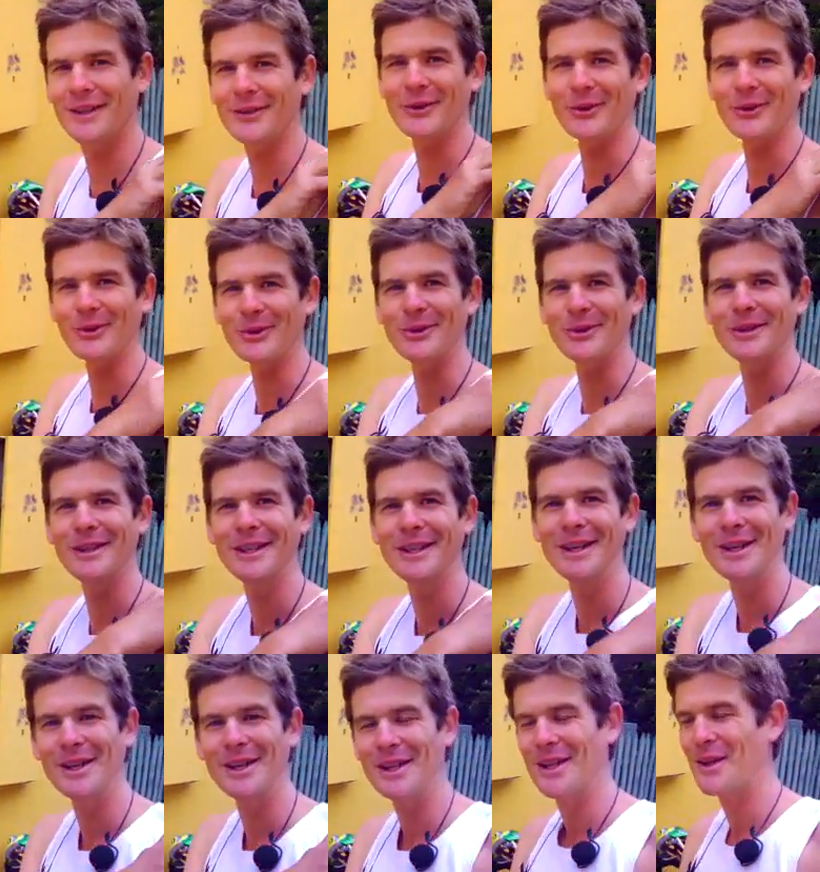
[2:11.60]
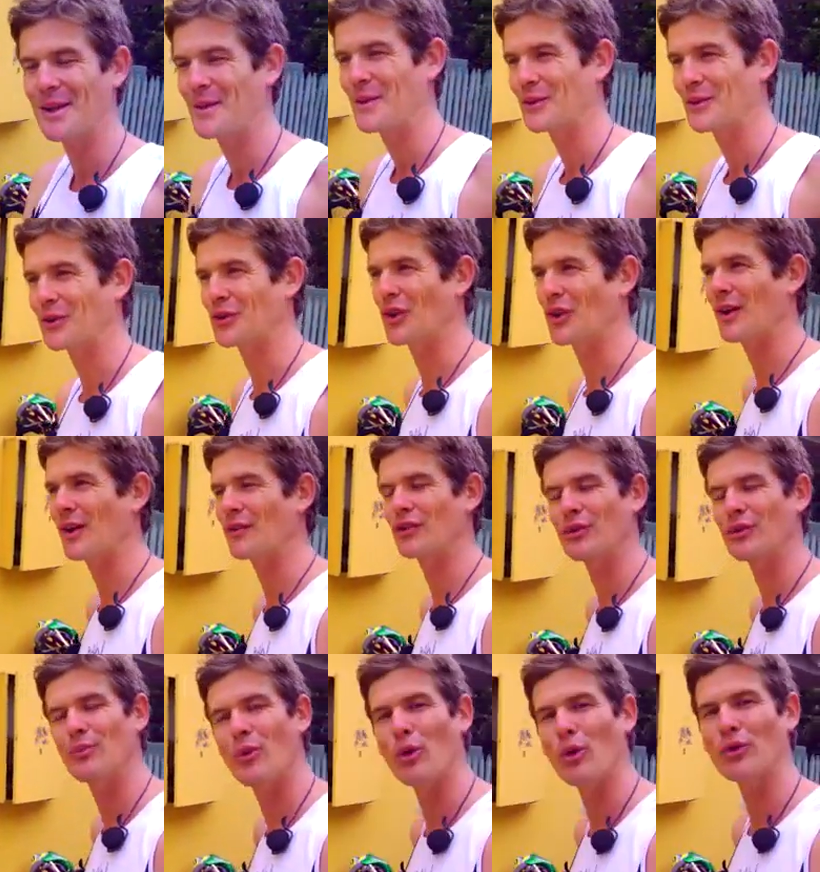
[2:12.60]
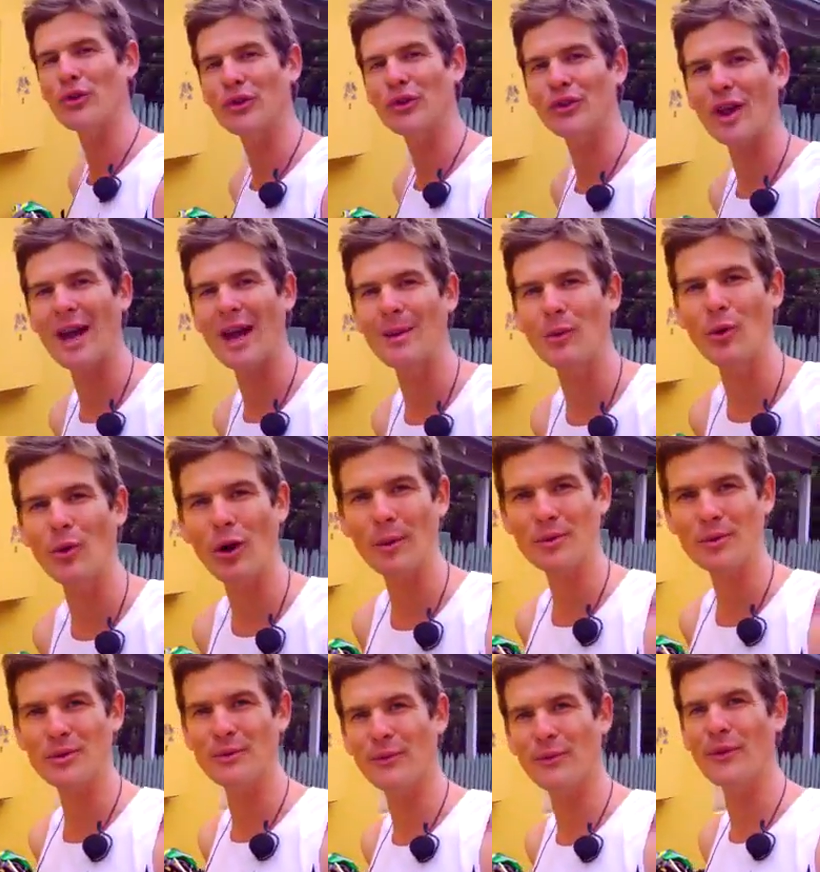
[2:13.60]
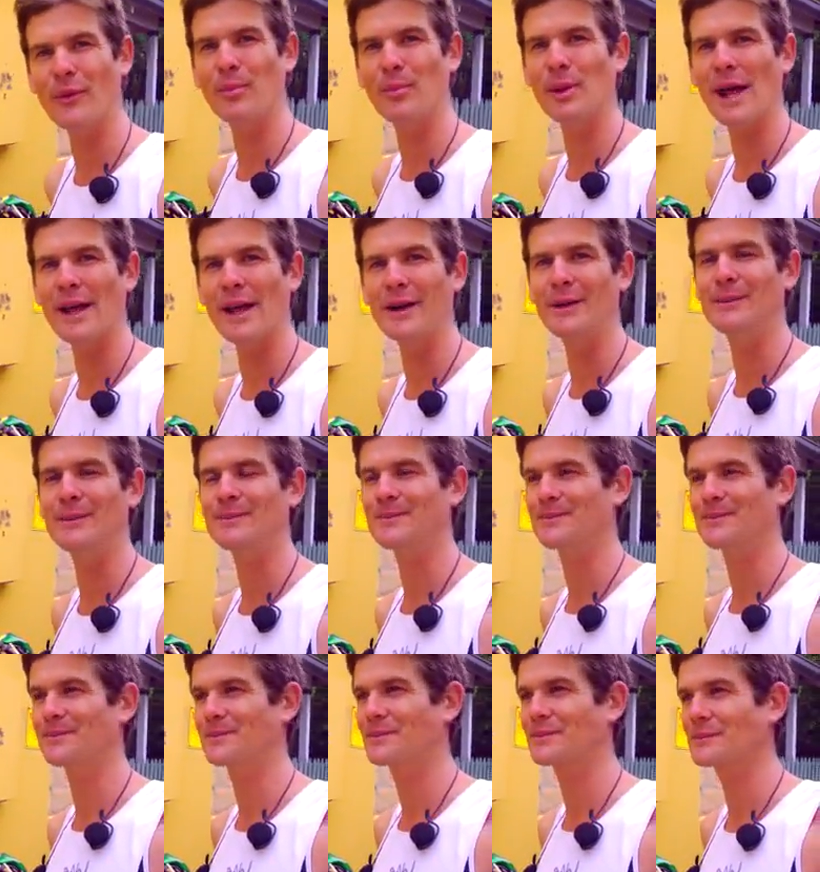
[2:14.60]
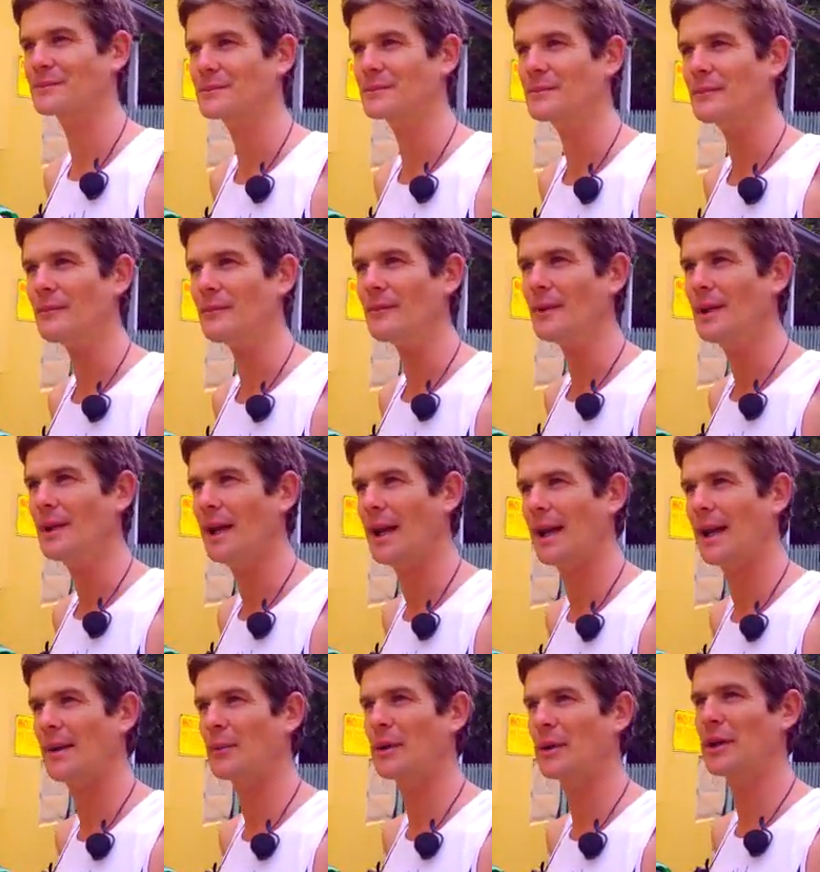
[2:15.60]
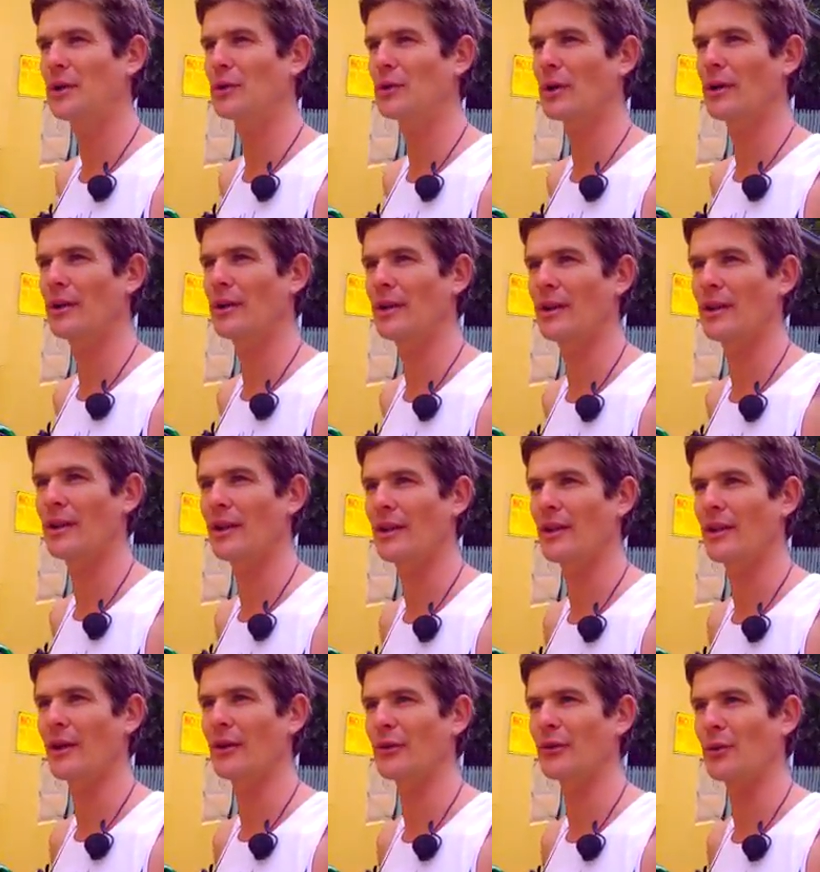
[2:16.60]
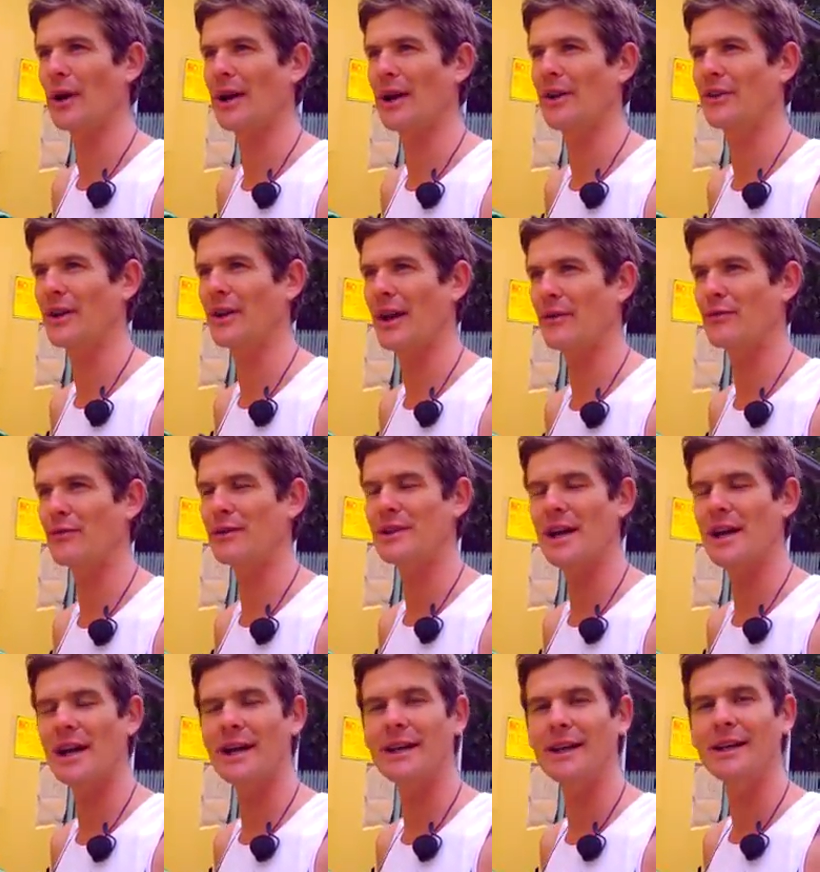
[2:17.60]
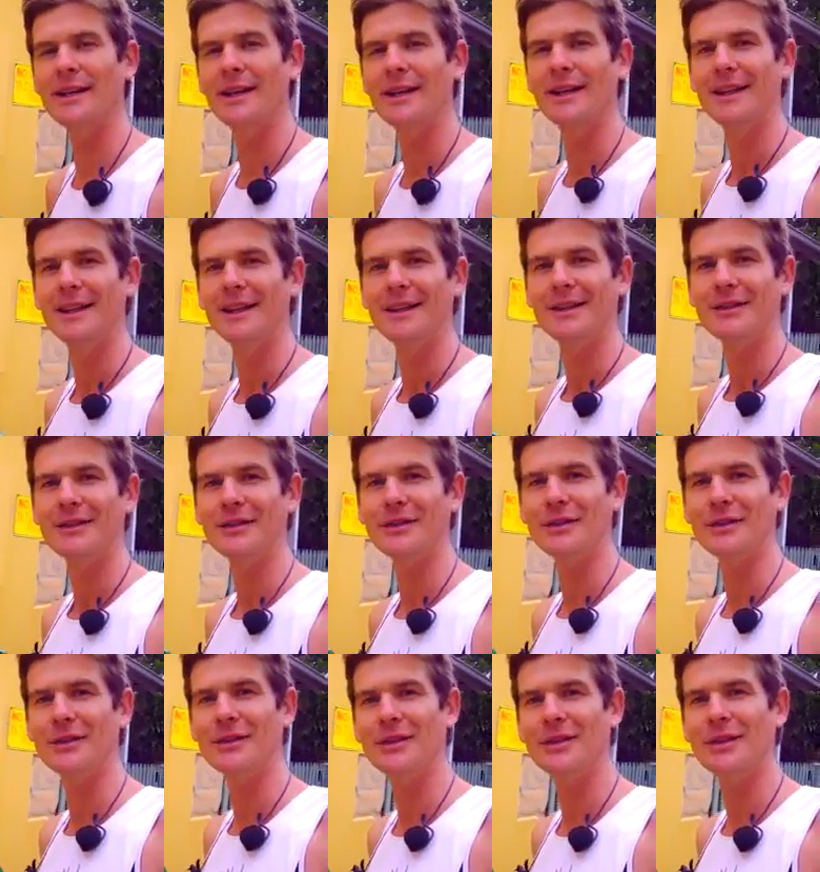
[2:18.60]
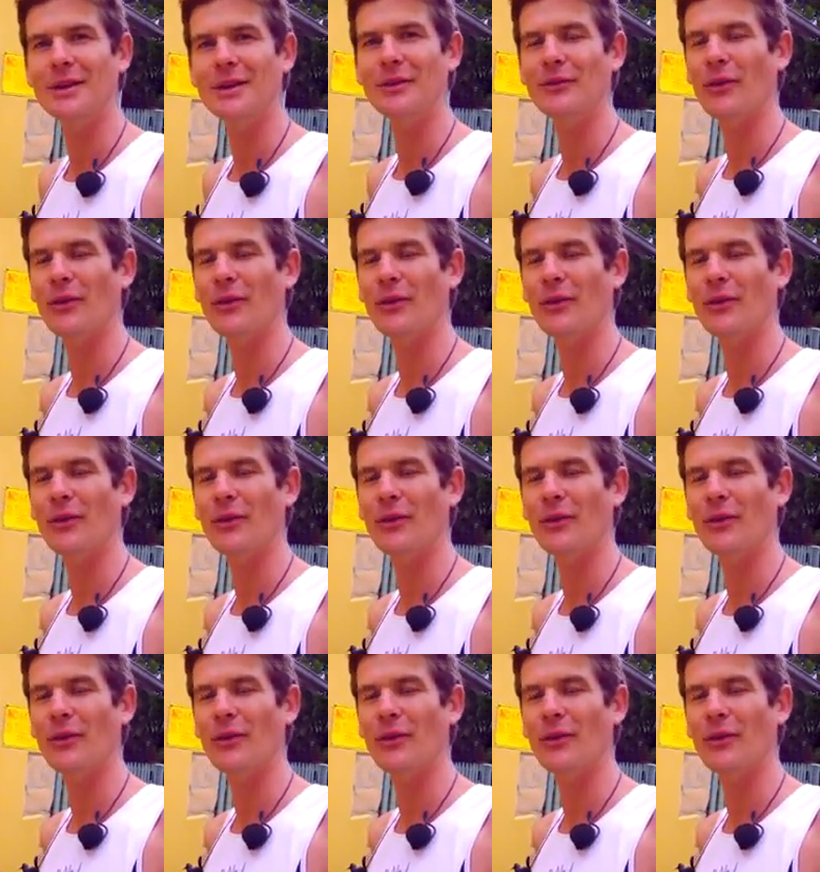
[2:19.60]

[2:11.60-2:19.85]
it's all good. It's just another more sustainable option for the planet. And we can look at those ways every day to, you know,